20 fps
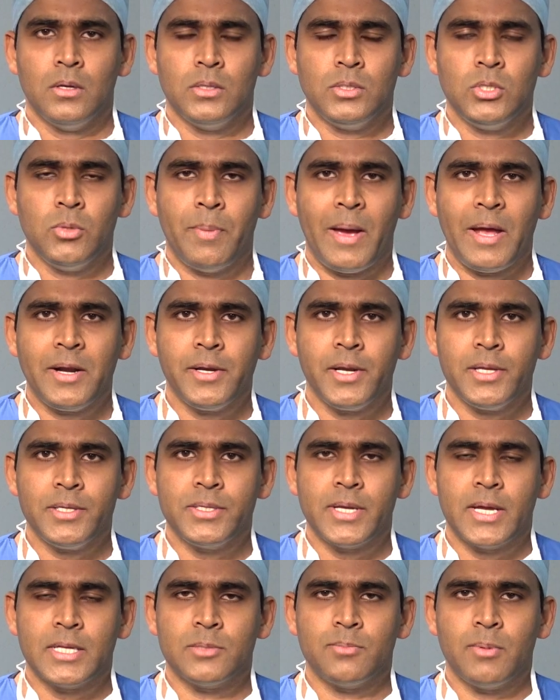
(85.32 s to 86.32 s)
So pancreas
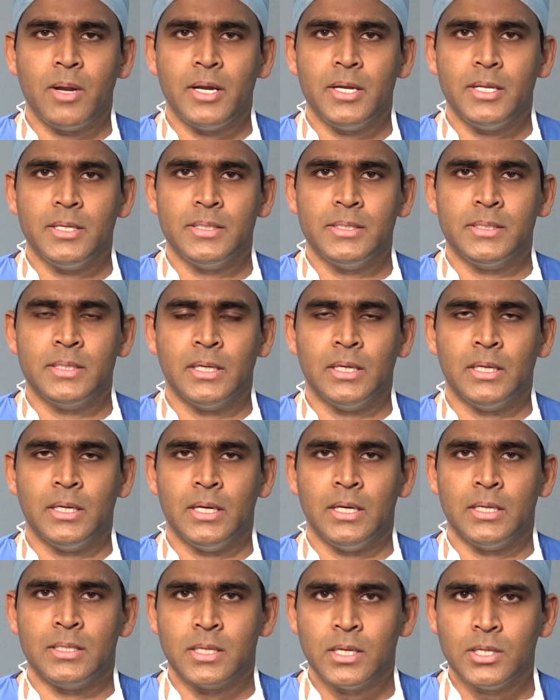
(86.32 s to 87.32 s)
transplant is
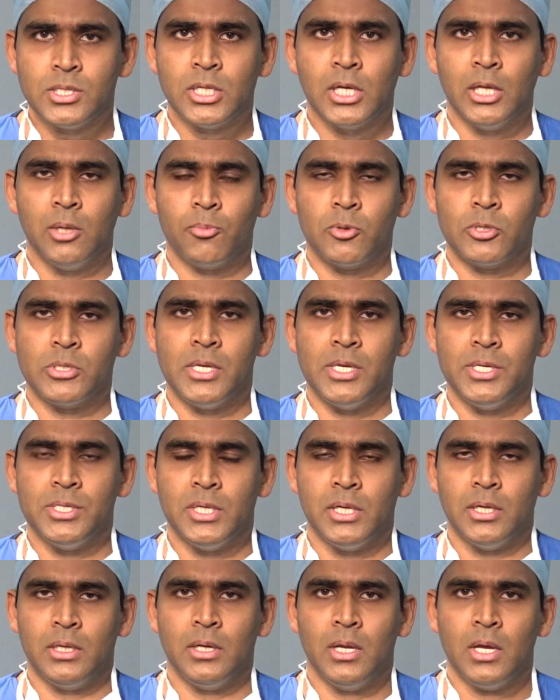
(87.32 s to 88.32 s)
uh, a surgical
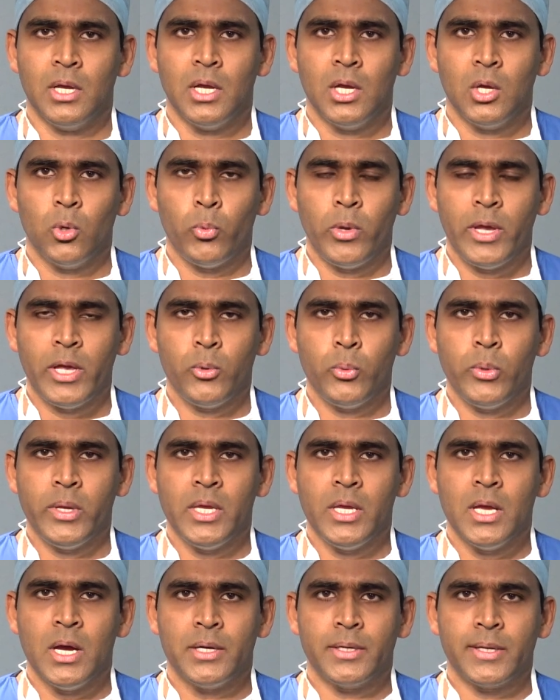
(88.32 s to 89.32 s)
procedure where
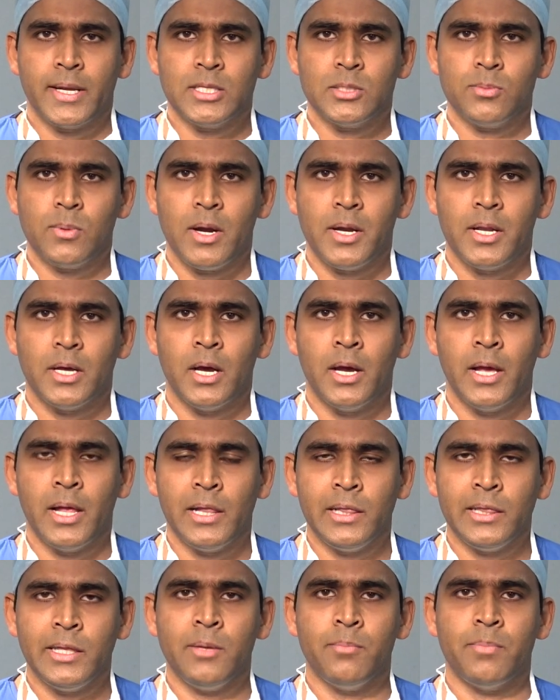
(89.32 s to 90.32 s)
we uh, transplant a
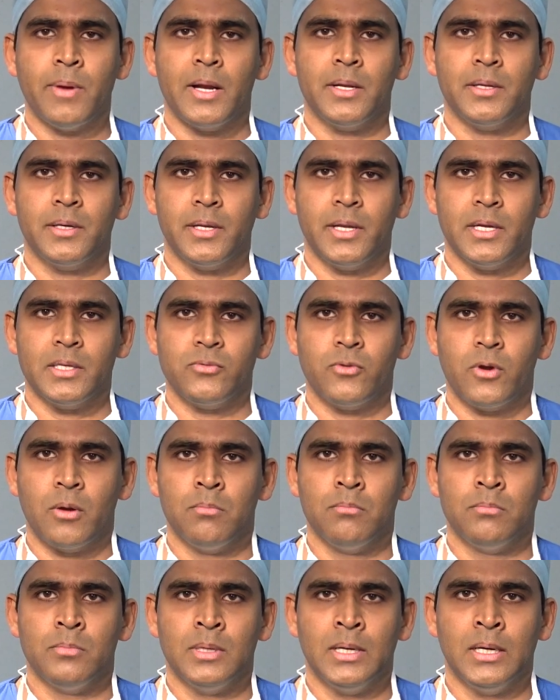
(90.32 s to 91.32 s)
healthy pancreas
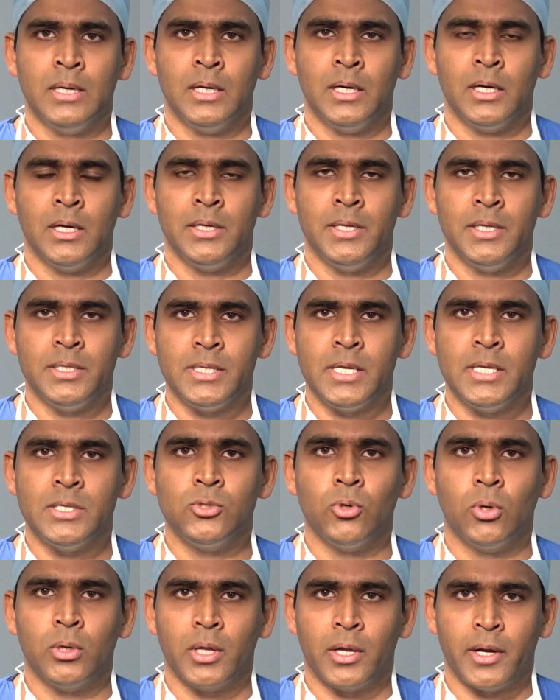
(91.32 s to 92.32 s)
from uh, a deceased
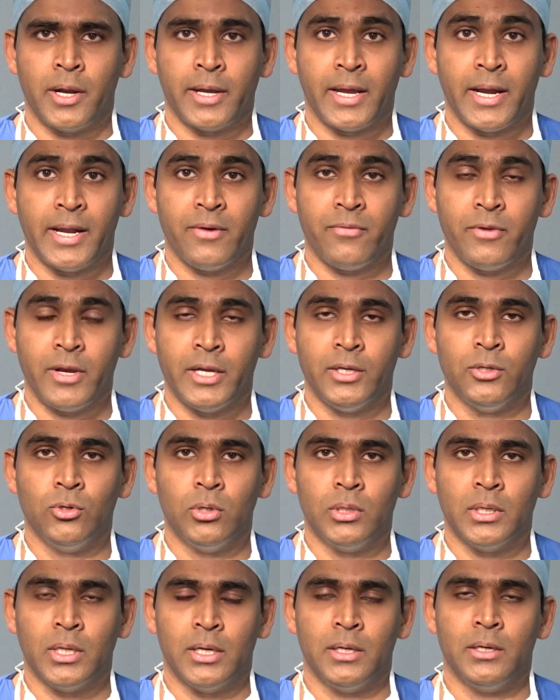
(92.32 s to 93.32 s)
donor, a cadaveric
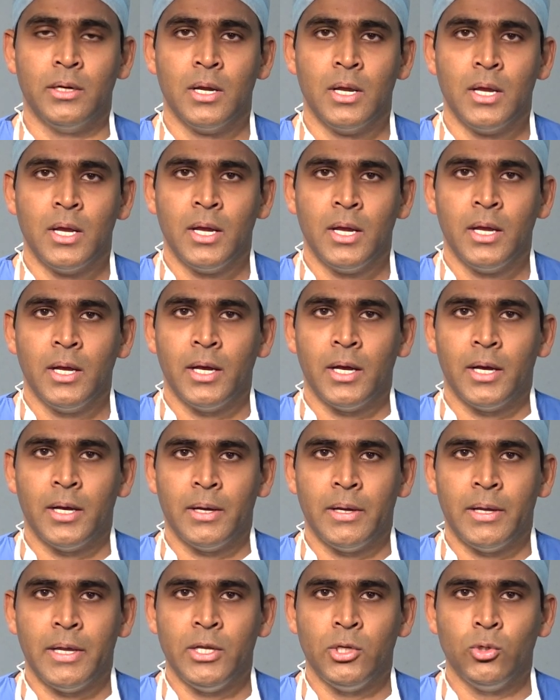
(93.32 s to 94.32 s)
donor,
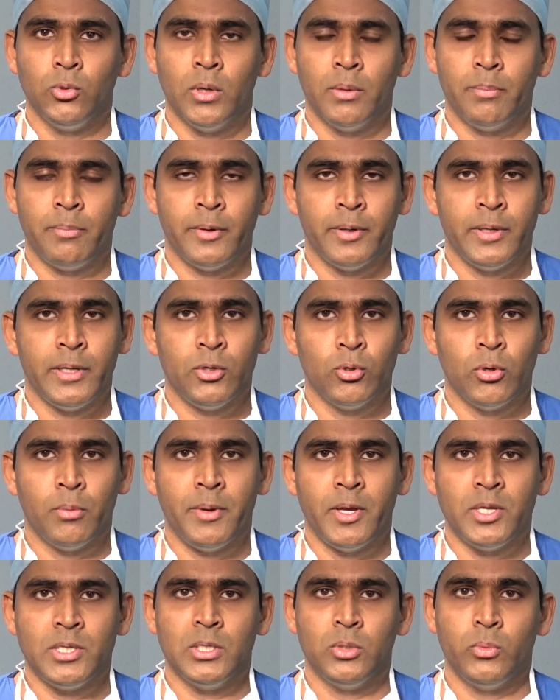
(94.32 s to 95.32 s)
uh, into, a, into a
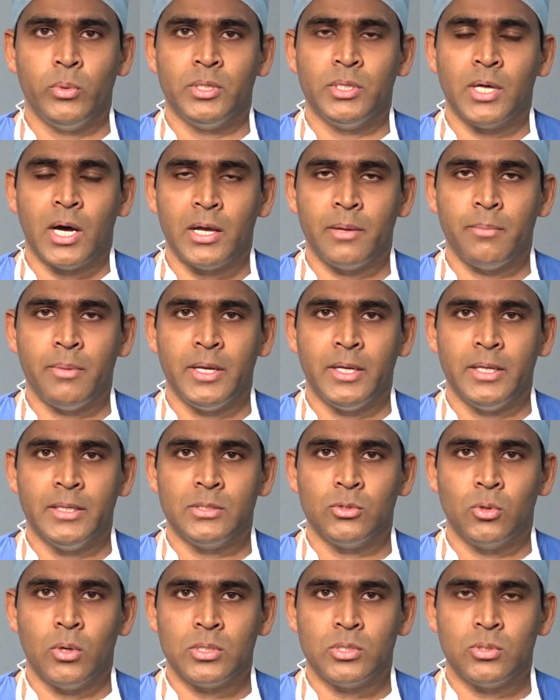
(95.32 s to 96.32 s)
patient with
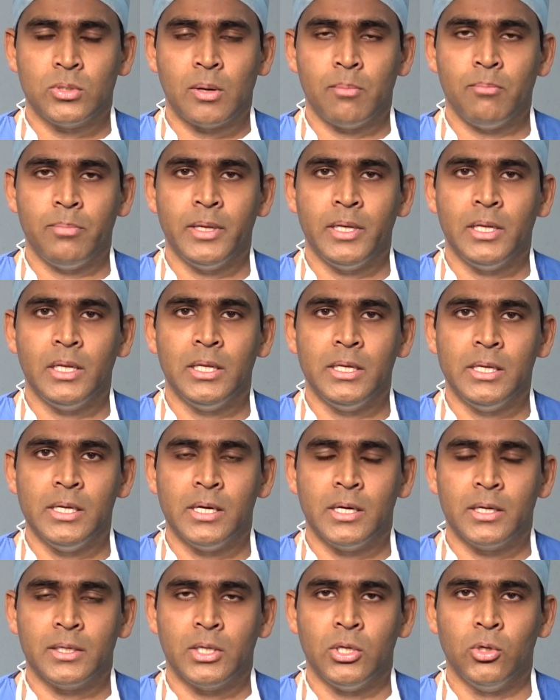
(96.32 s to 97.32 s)
diabetes so as to completely
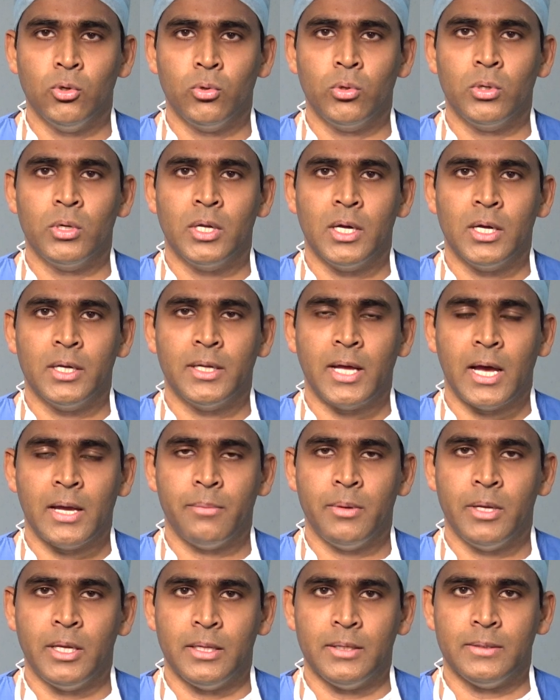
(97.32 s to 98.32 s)
uh, cure uh,
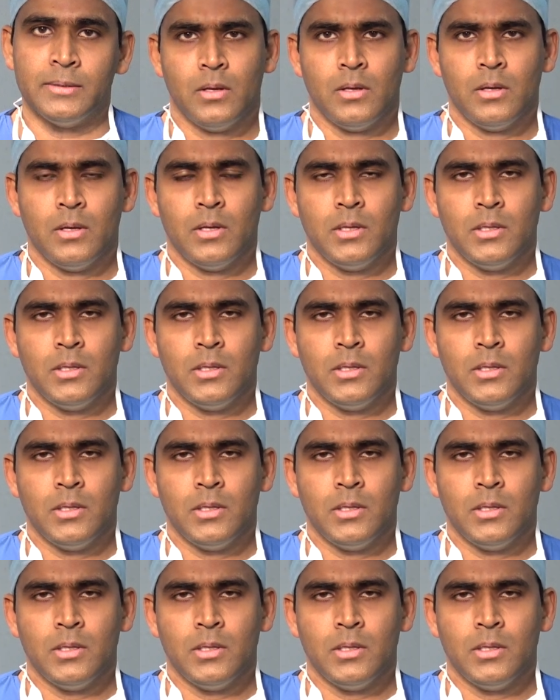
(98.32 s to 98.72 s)
diabetes.